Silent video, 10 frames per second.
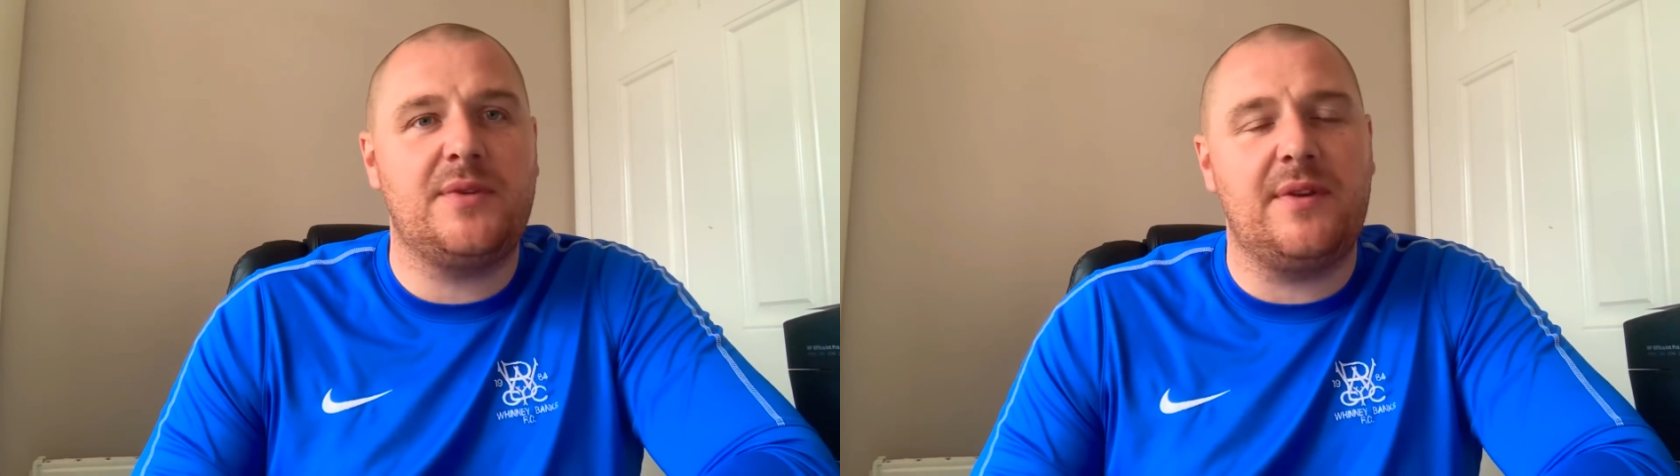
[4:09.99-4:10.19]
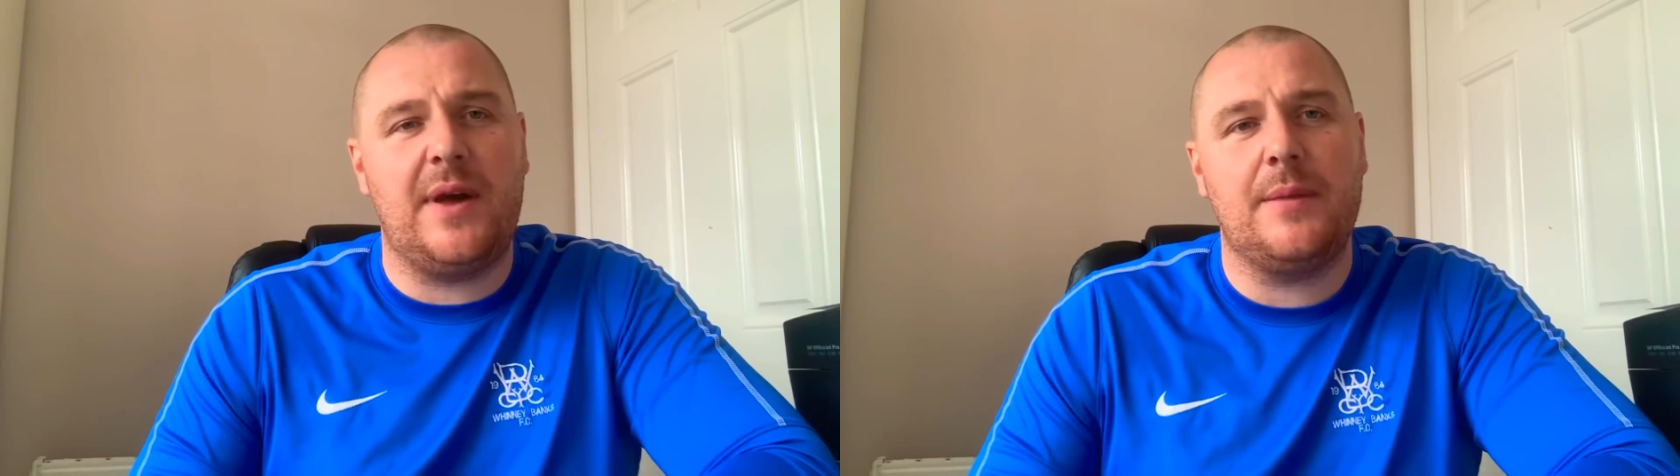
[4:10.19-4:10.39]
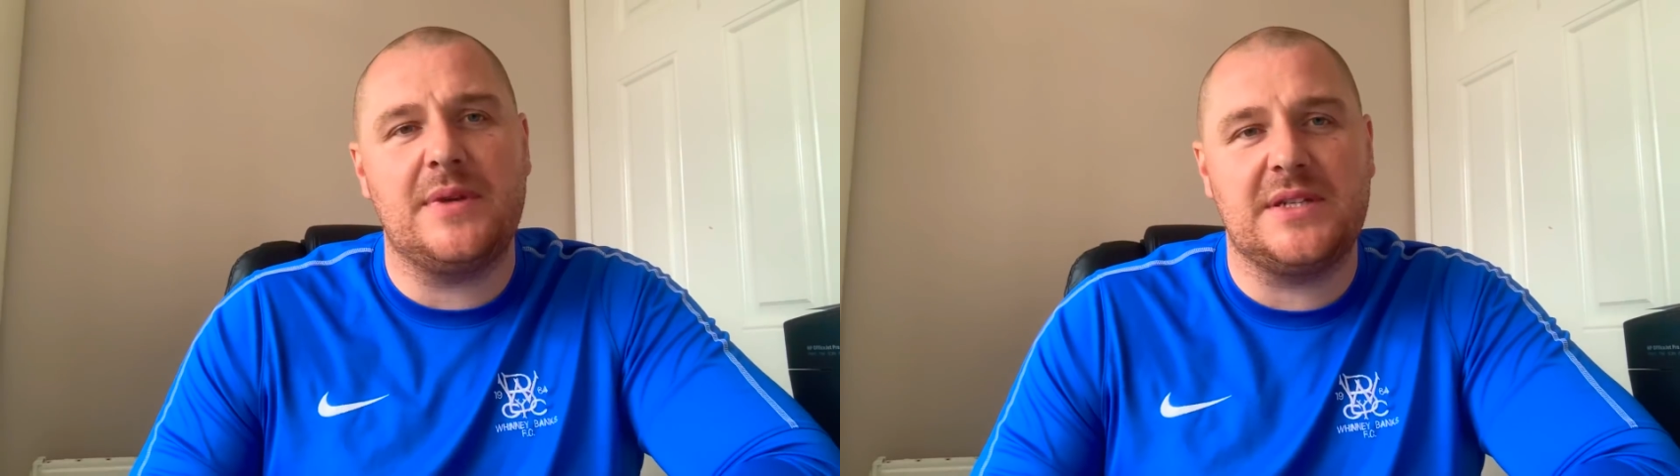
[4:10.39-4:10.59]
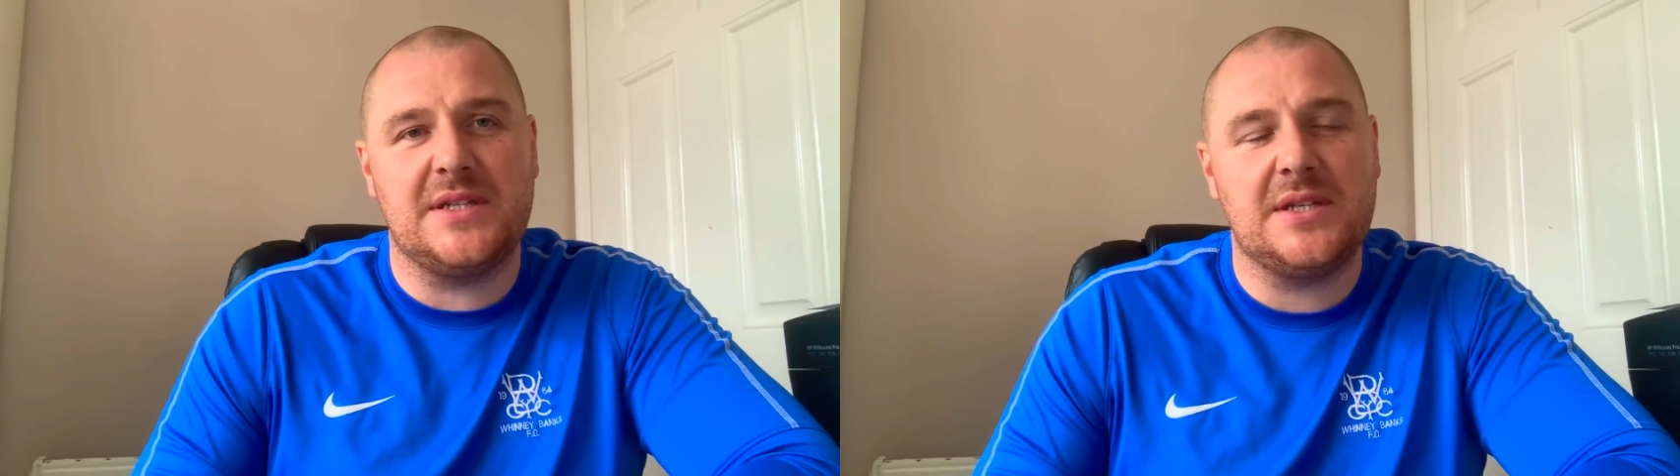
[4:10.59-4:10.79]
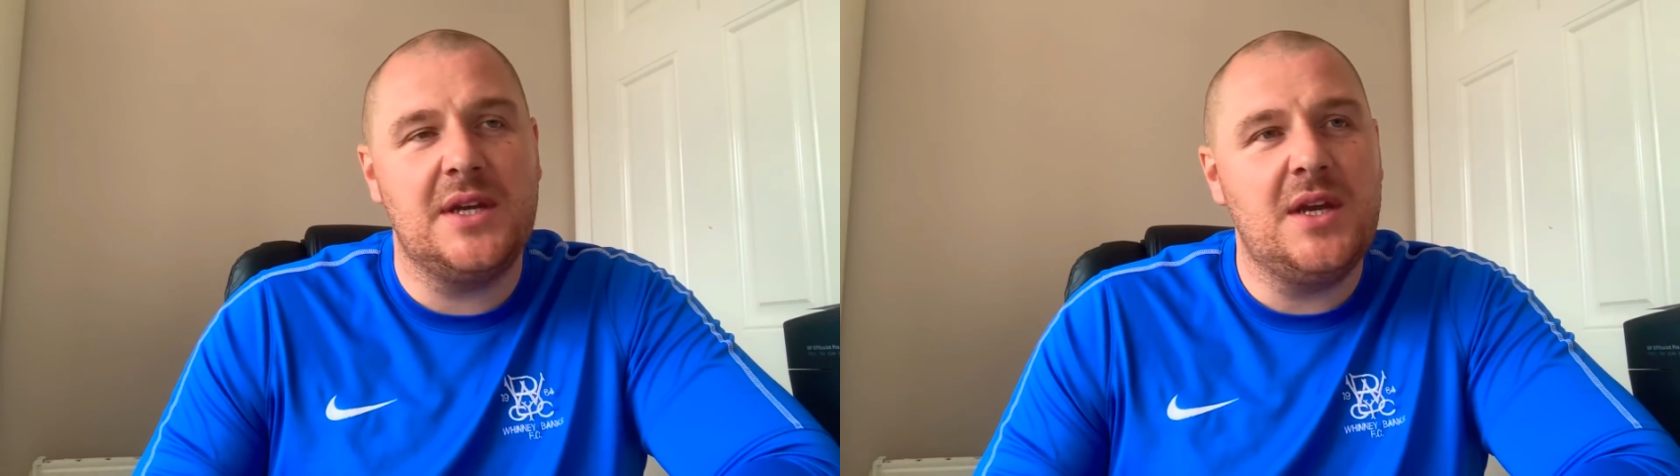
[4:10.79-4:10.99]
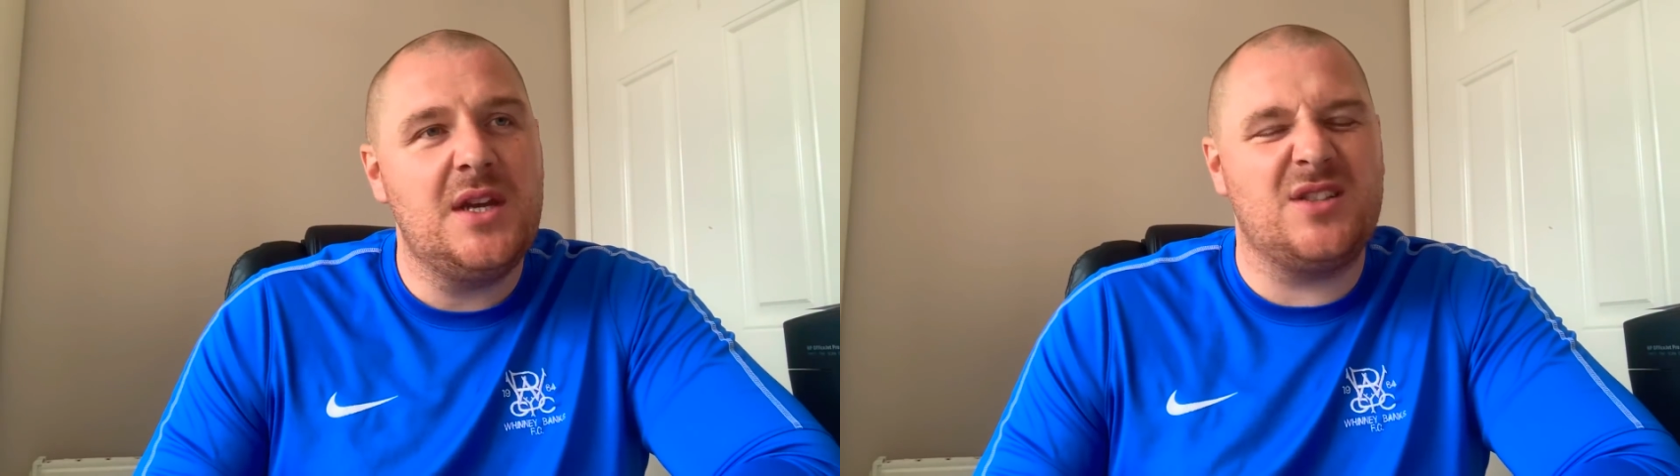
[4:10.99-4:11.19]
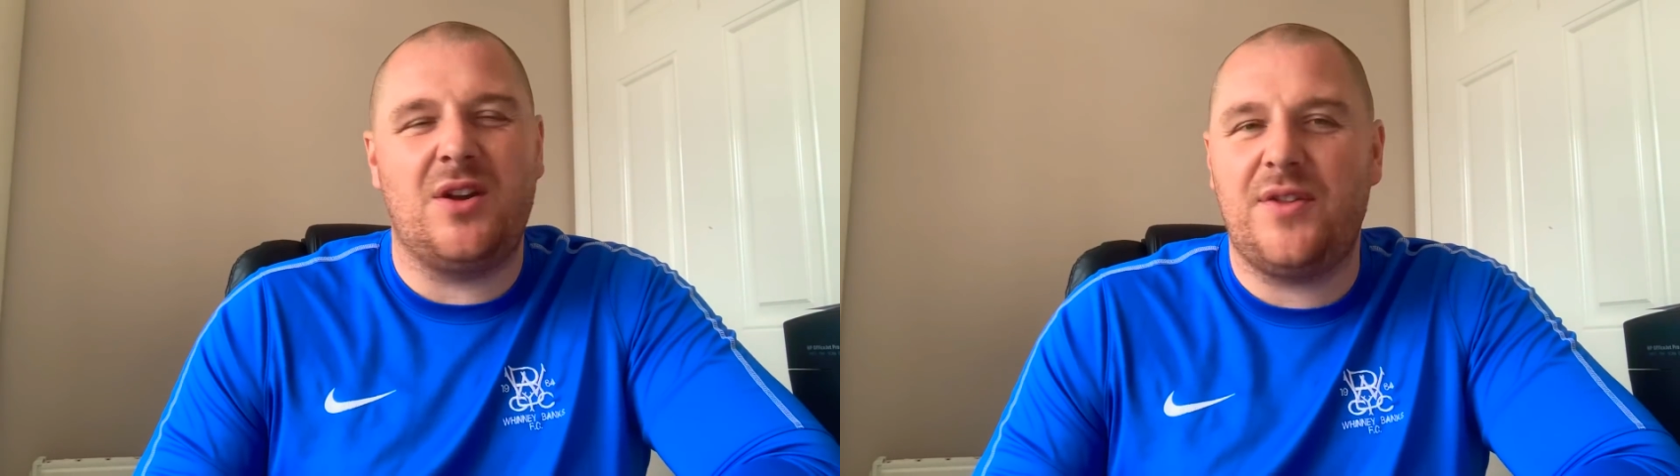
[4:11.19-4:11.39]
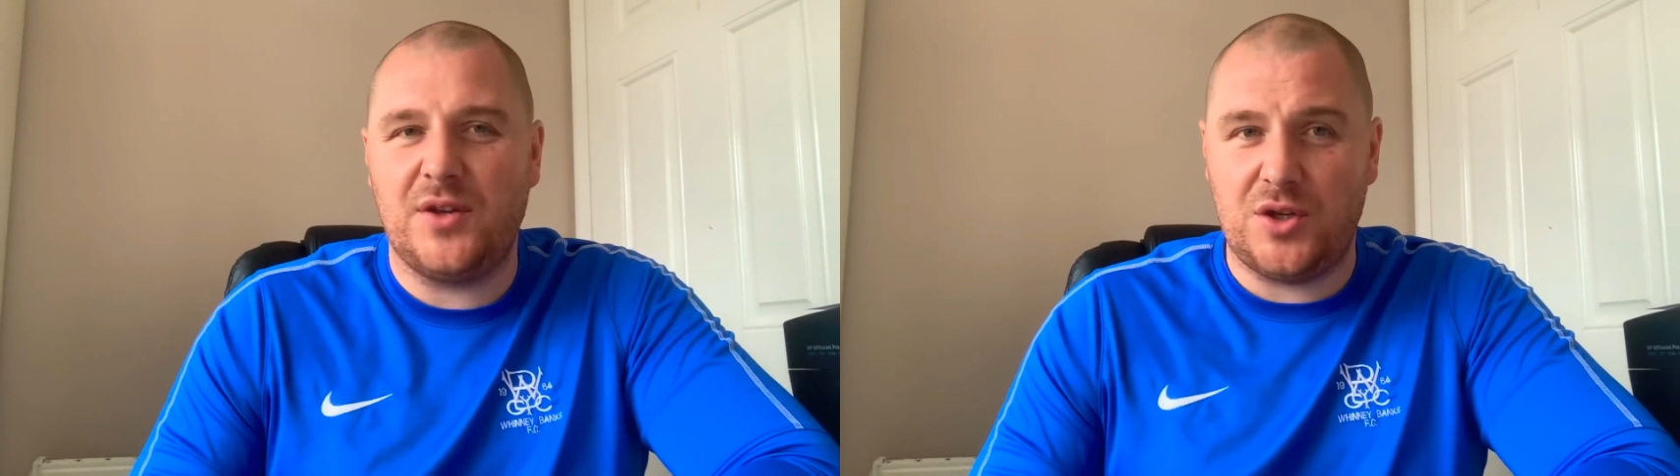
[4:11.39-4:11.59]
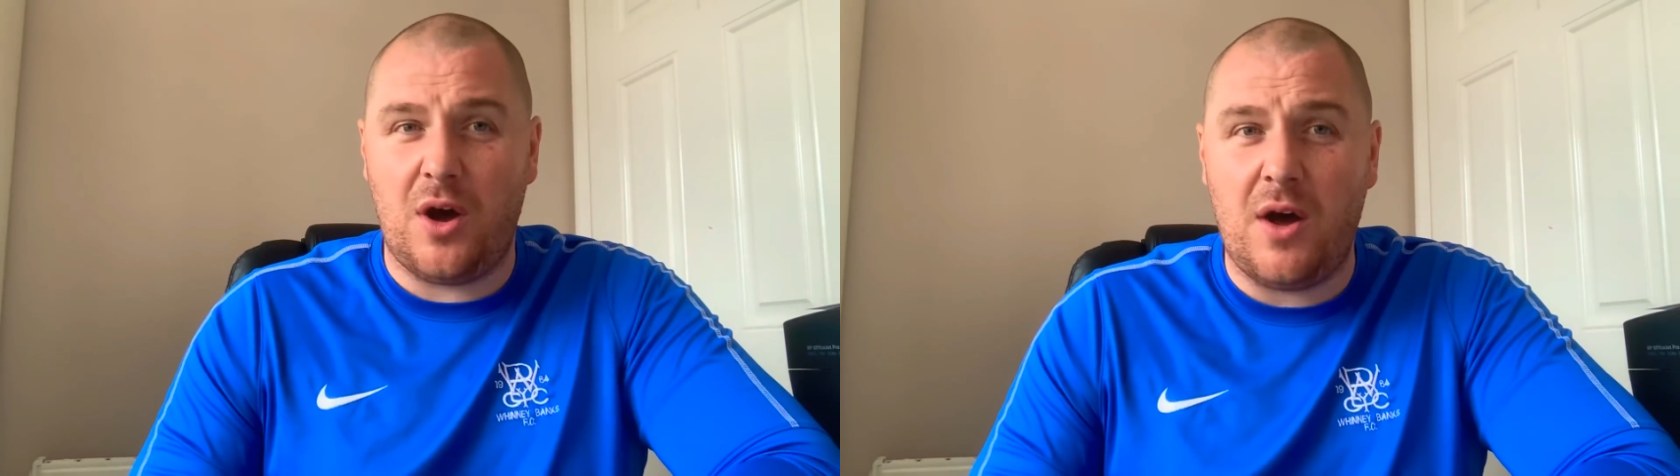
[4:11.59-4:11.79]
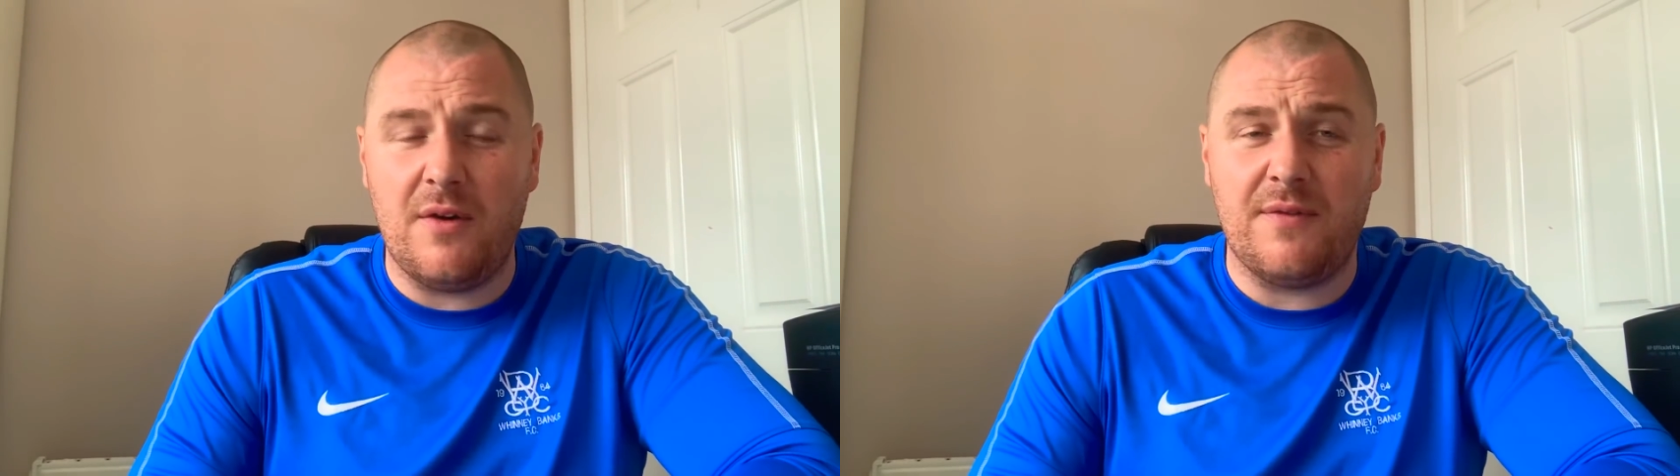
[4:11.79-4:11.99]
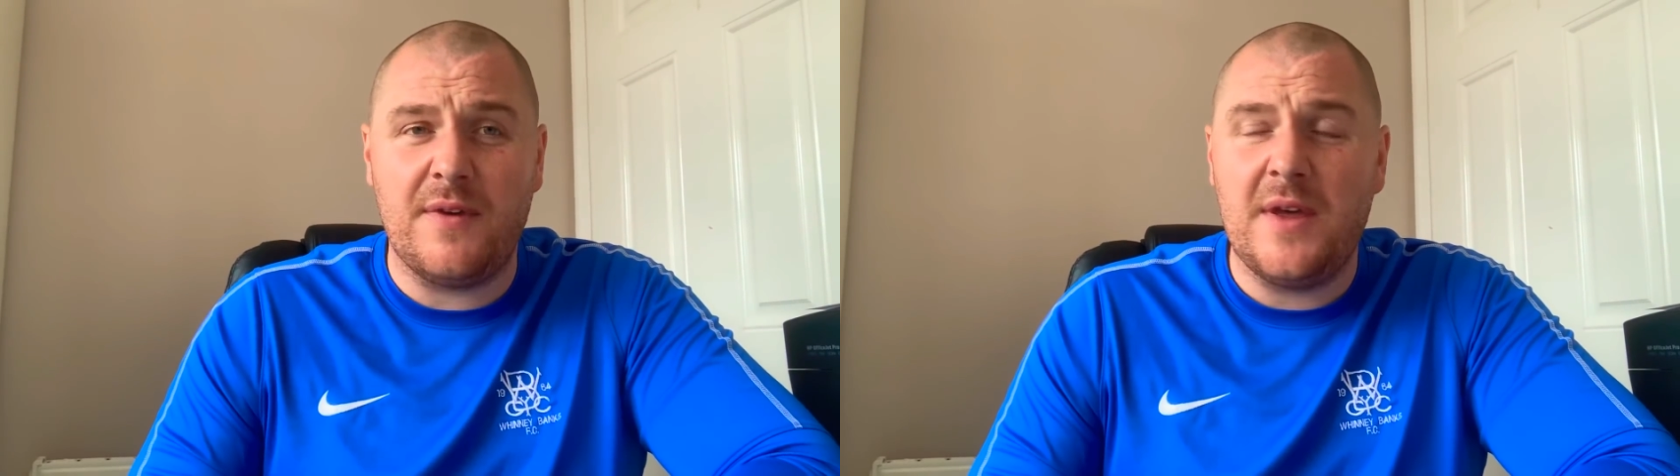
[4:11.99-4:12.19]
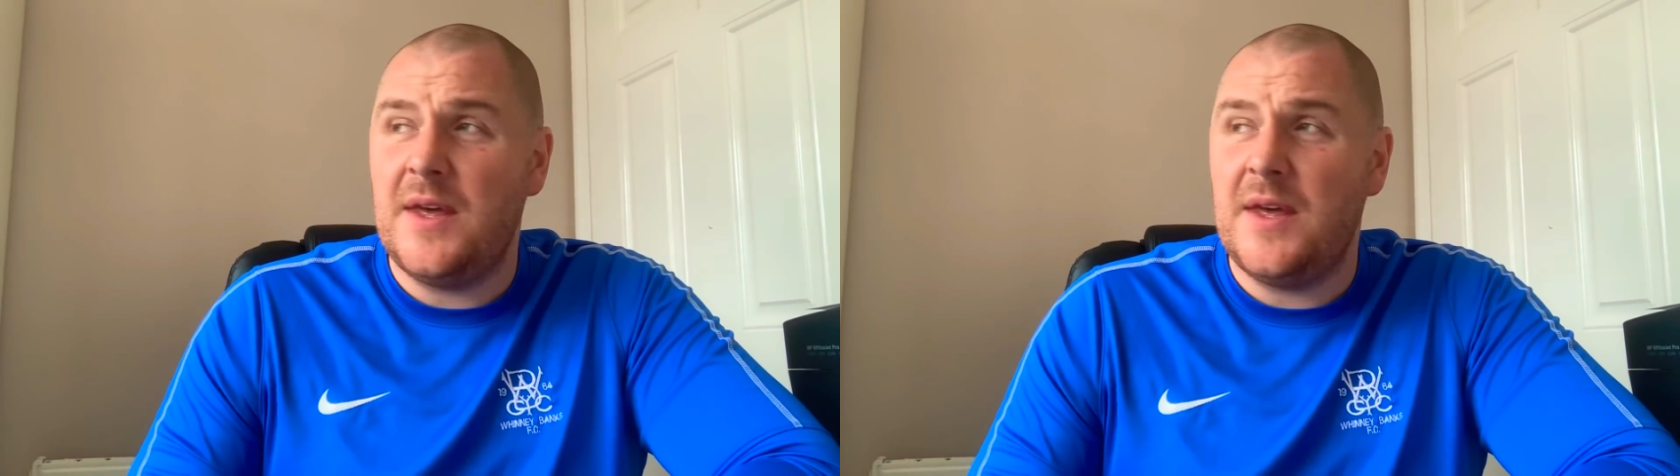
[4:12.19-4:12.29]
developers is nothing short of